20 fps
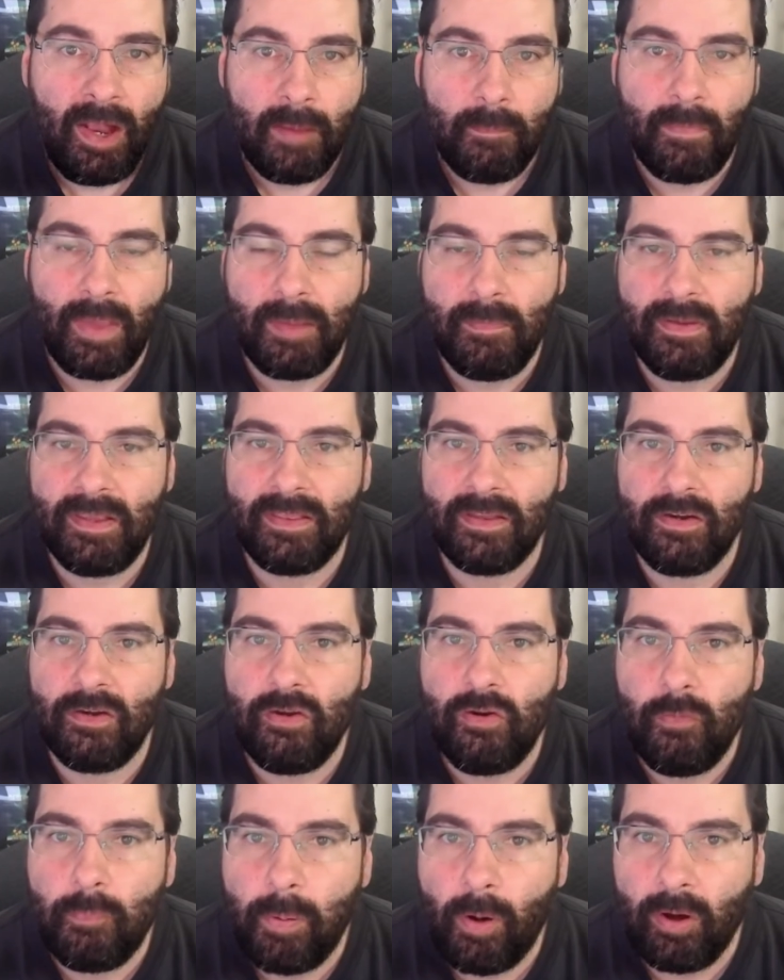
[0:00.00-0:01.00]
maybe the
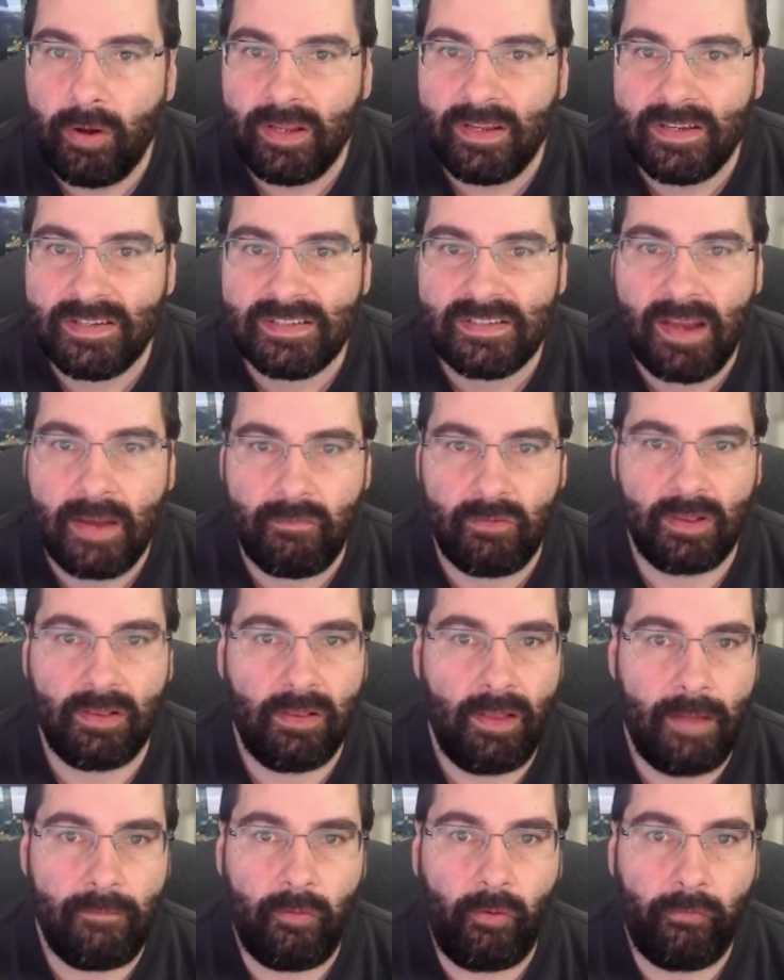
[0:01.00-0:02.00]
new party is 7th level.